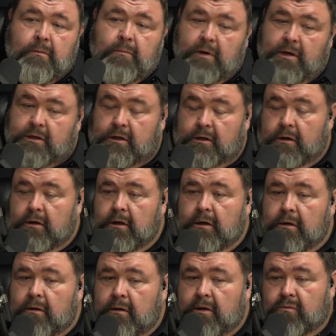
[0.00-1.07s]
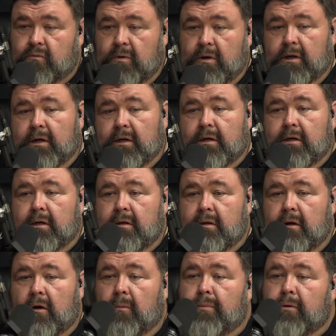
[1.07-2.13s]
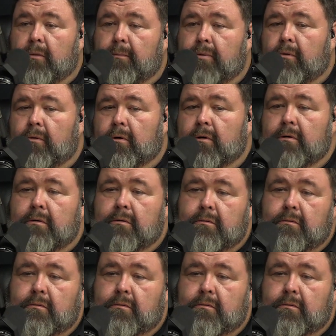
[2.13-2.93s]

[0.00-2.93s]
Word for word: but it's good. It's really good on pulled pork.